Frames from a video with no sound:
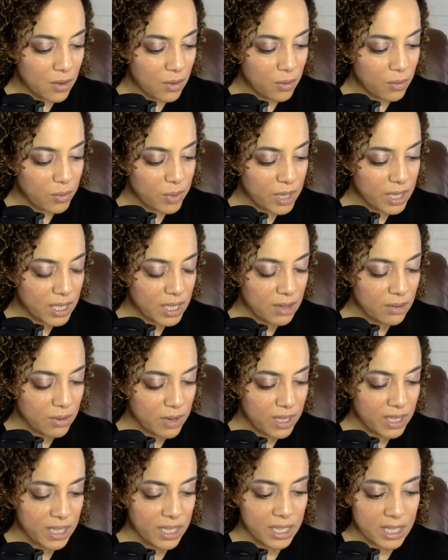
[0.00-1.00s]
Really,
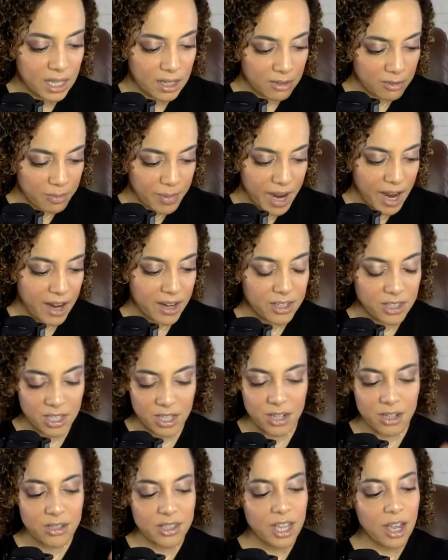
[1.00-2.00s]
really give back to
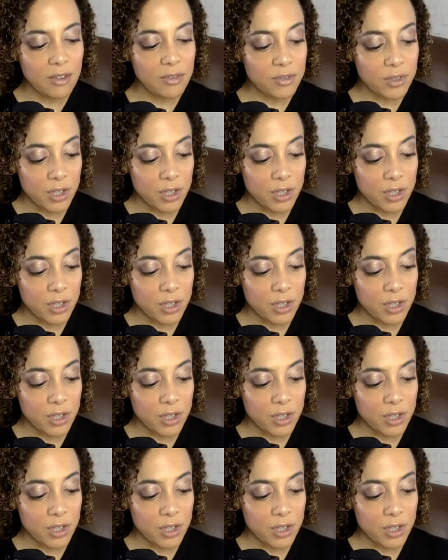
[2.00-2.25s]
yourself,